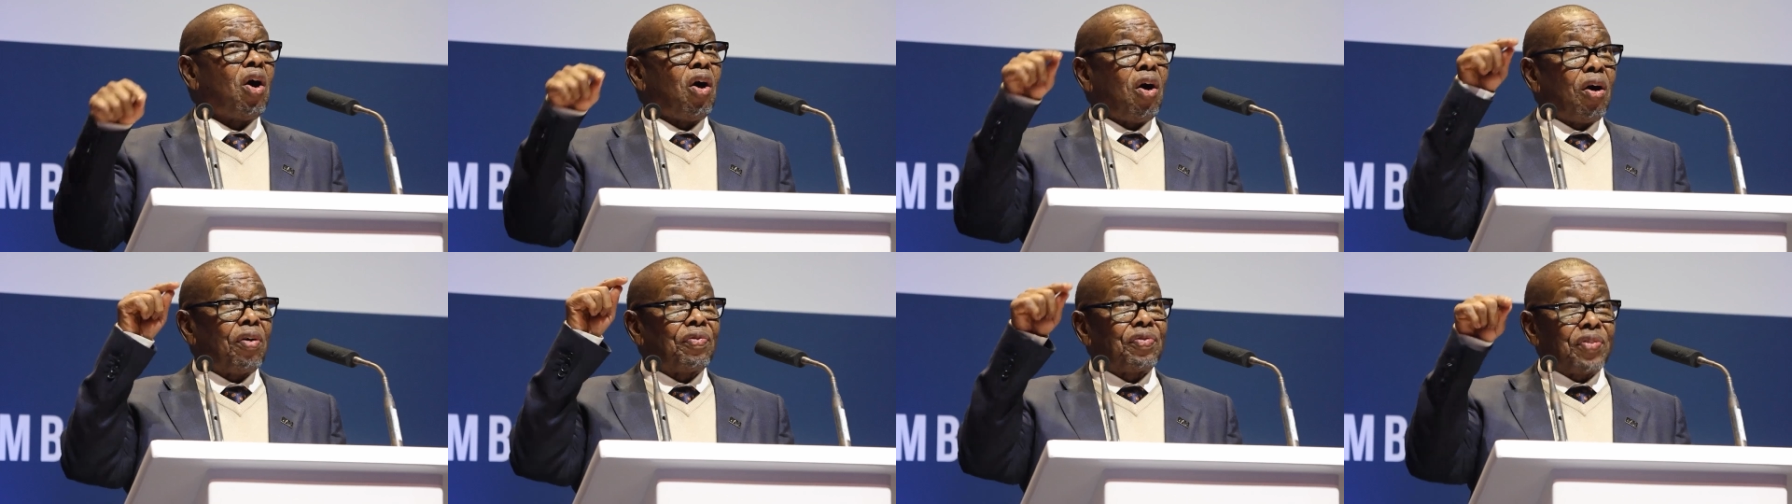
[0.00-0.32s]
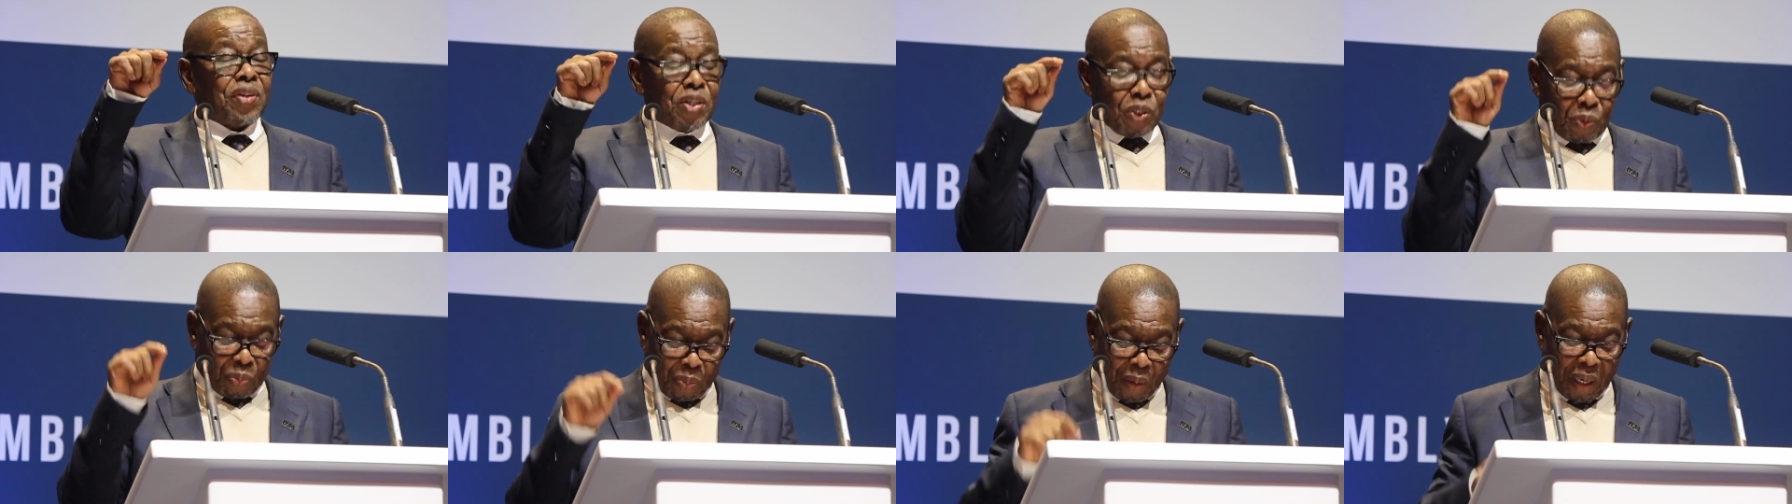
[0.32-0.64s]

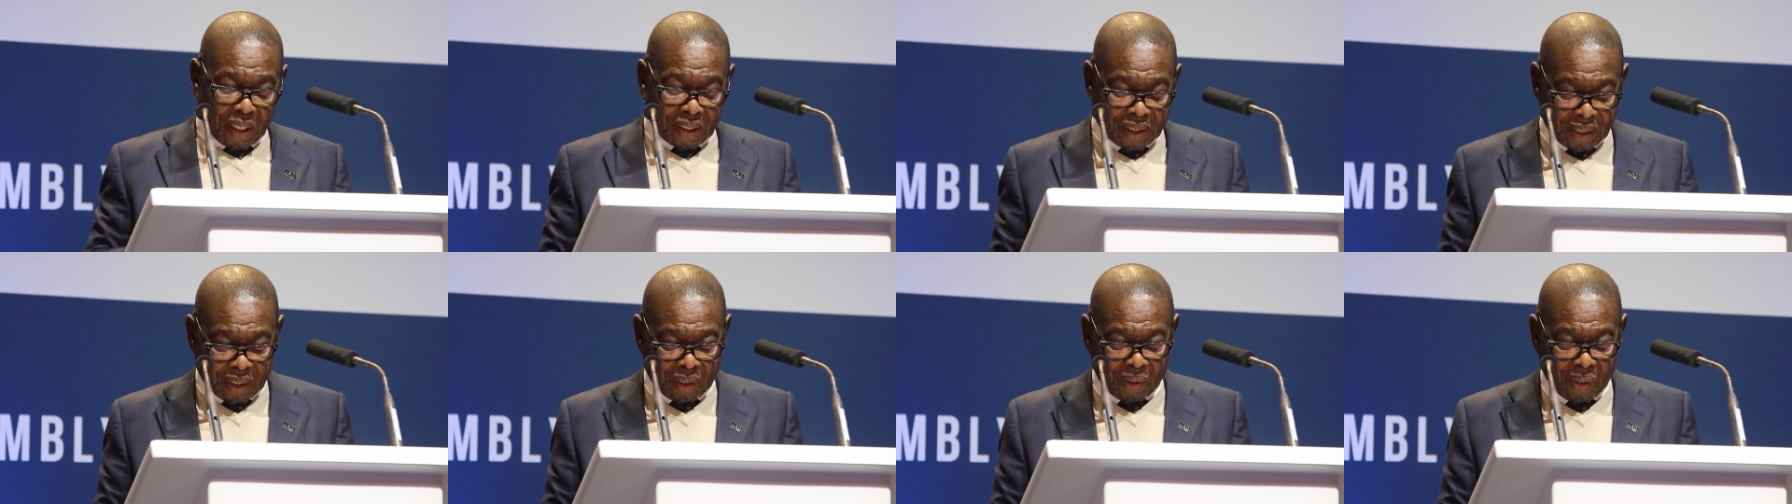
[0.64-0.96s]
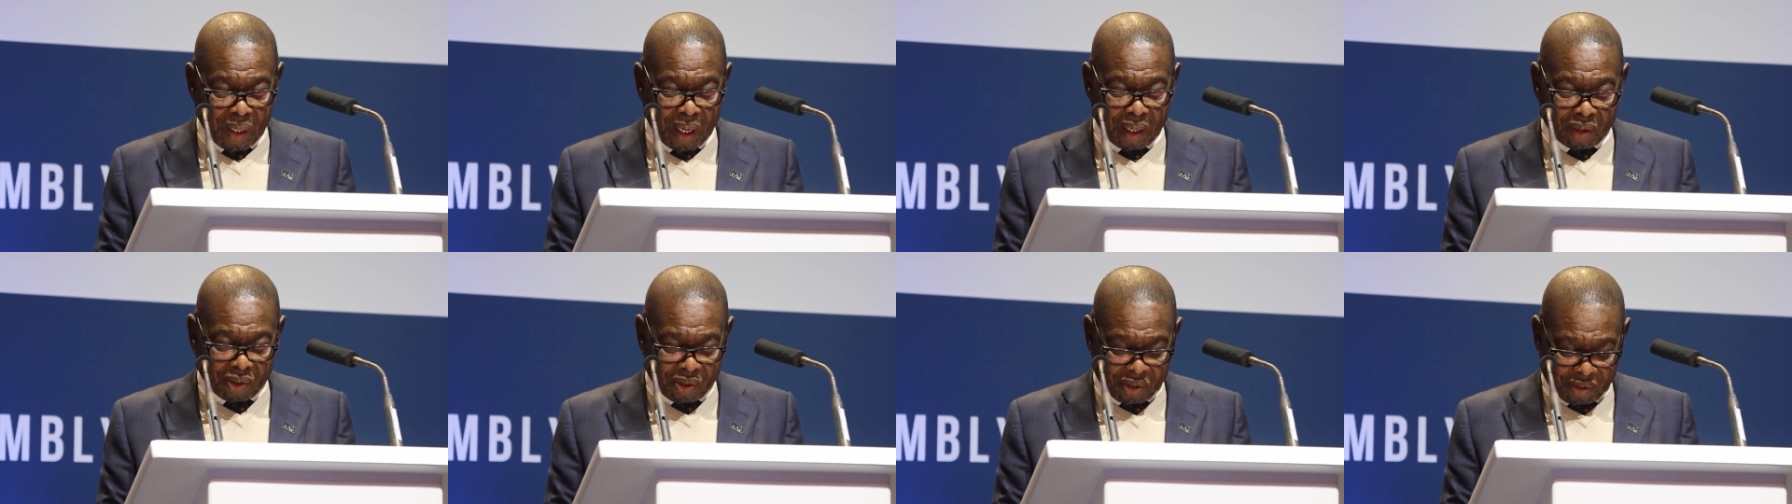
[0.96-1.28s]
of this
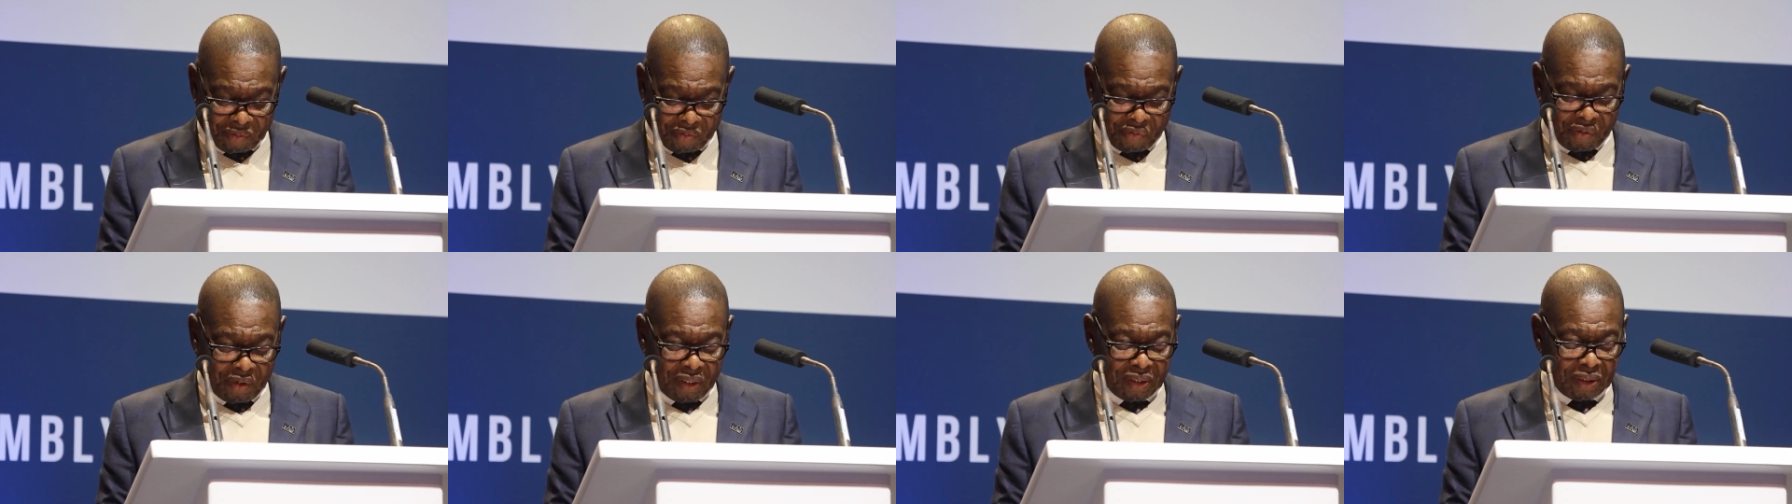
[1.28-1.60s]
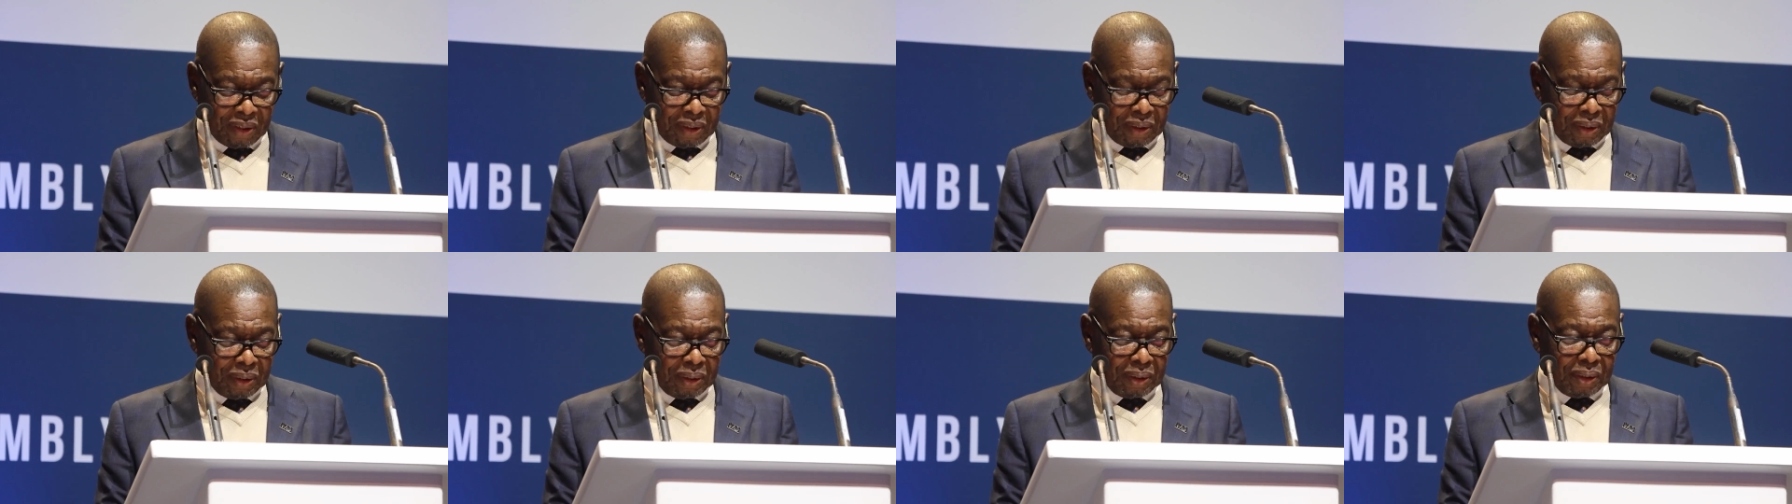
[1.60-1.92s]
particular
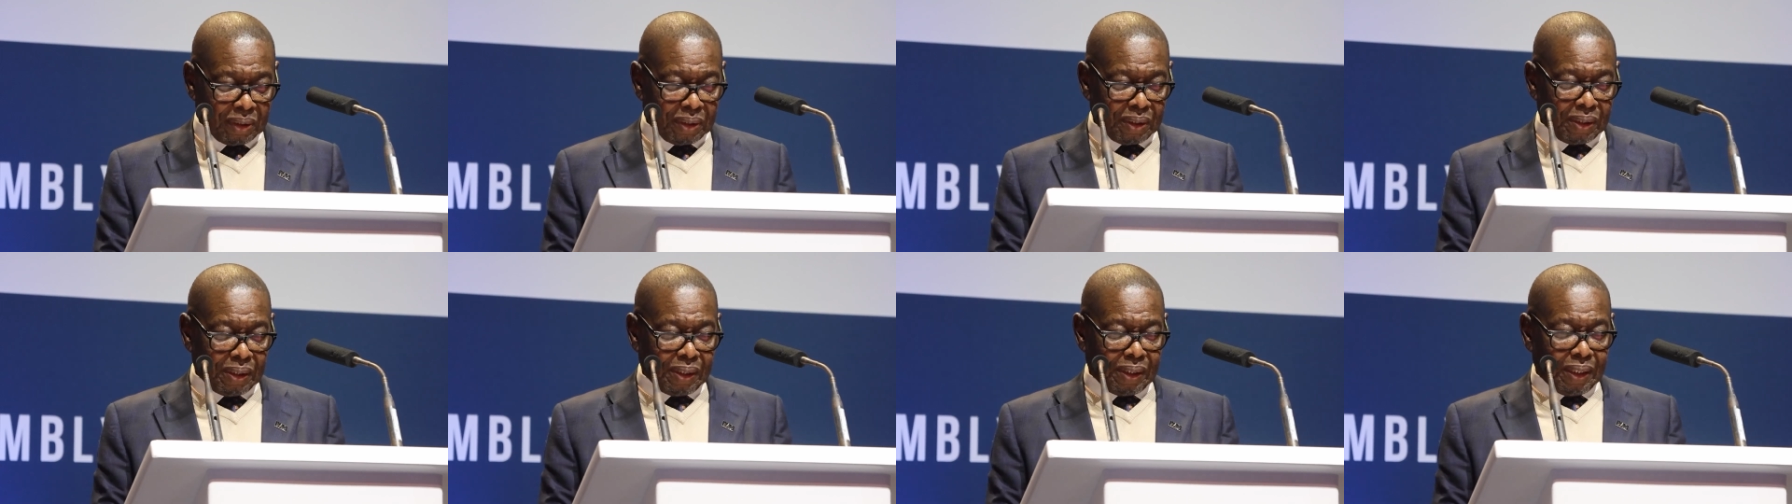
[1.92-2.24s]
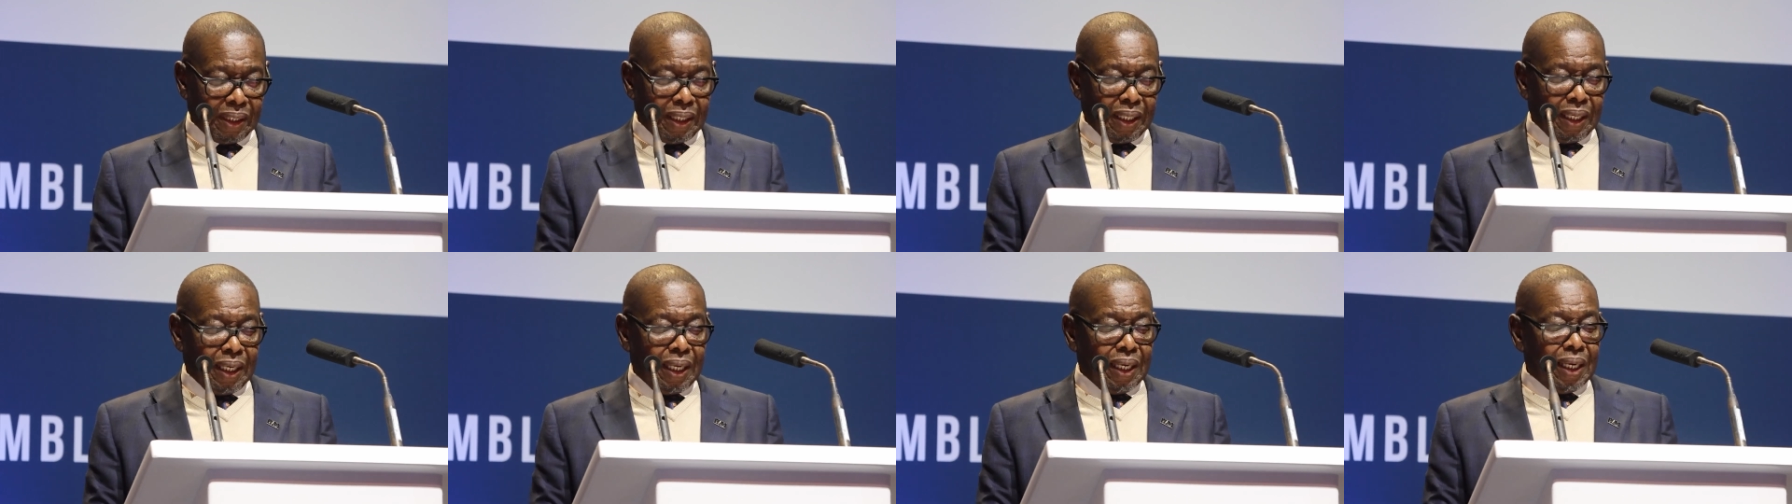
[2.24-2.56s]

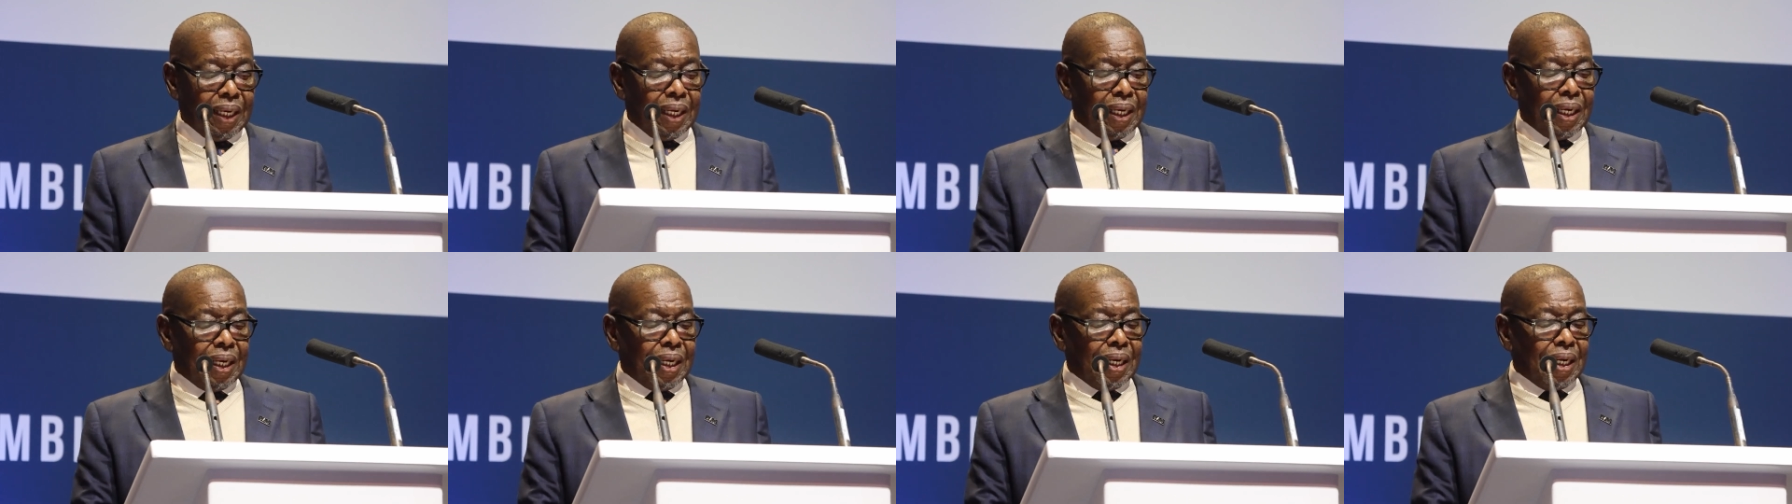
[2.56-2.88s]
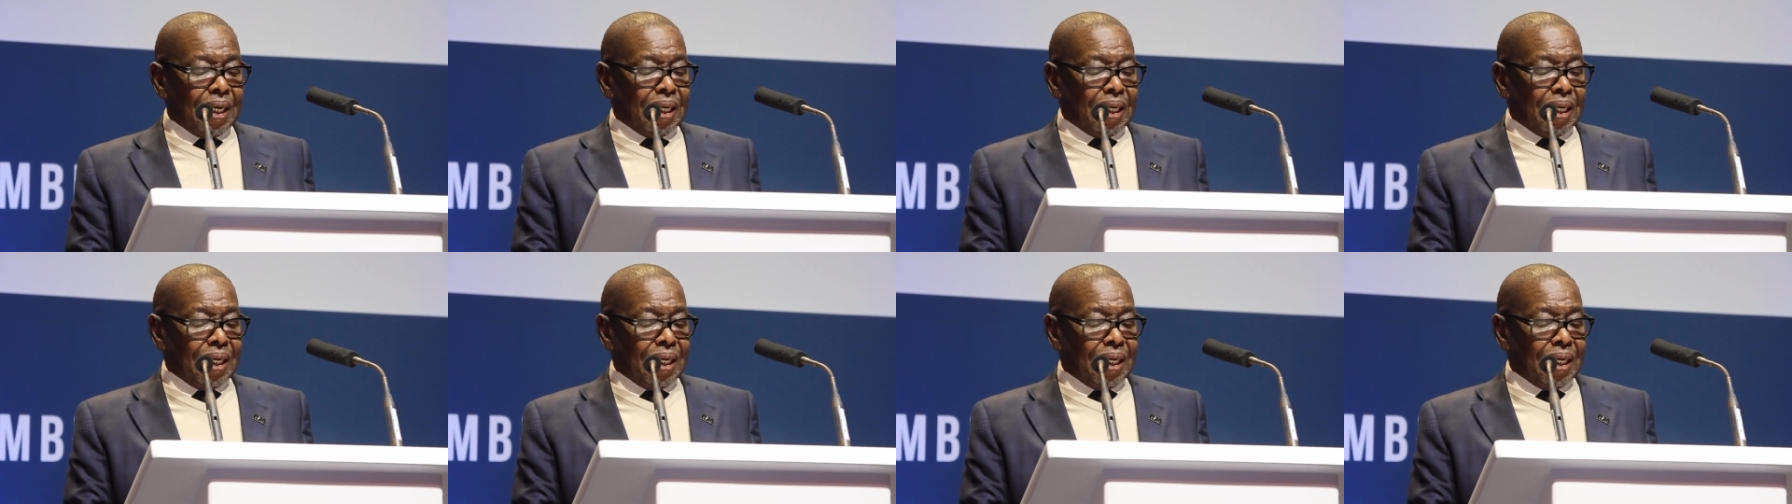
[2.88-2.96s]
conference.